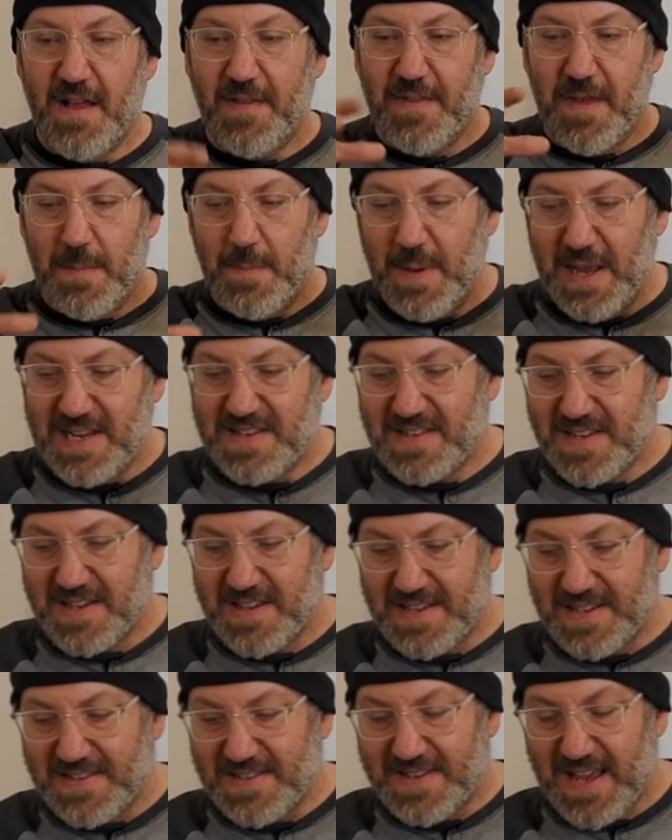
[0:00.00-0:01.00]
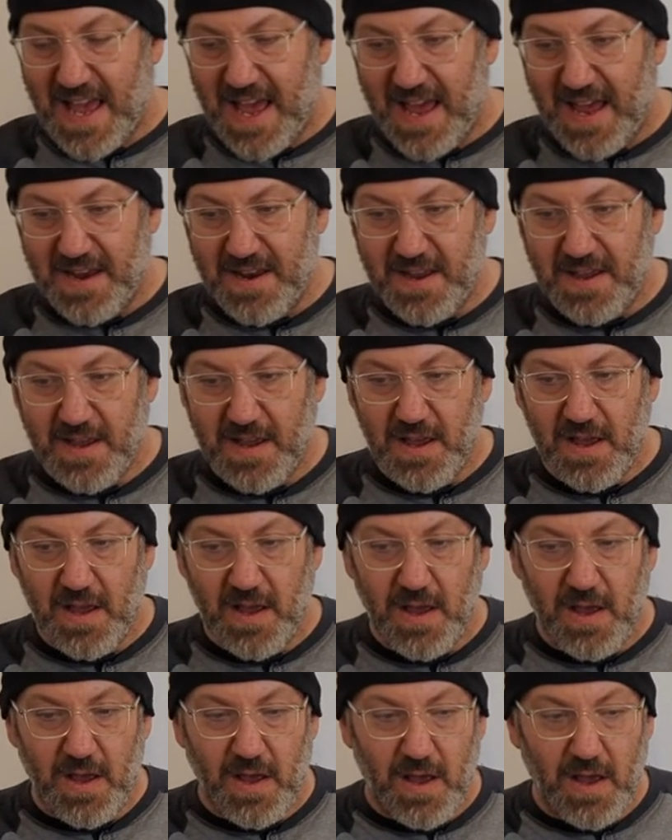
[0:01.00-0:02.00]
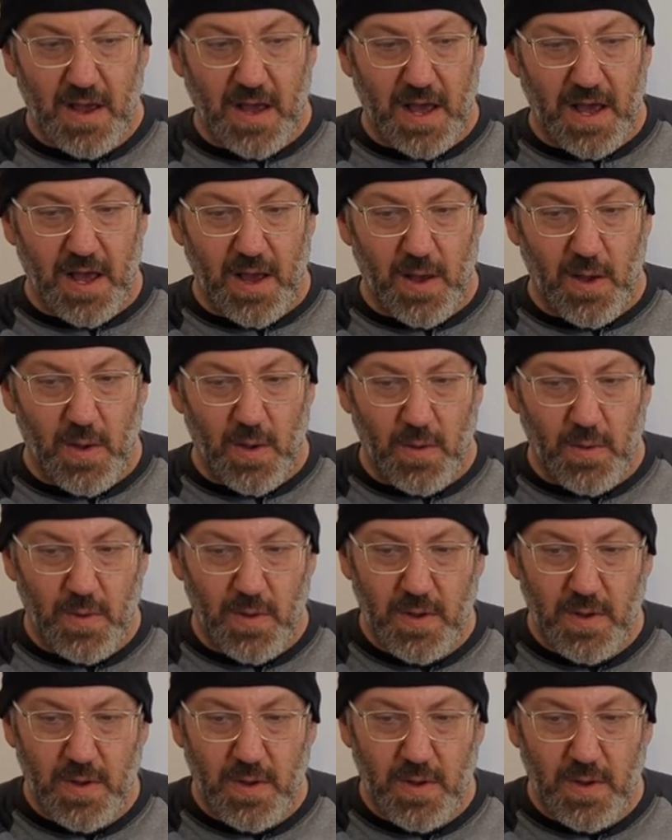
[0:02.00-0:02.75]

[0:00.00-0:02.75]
that basically said, uh,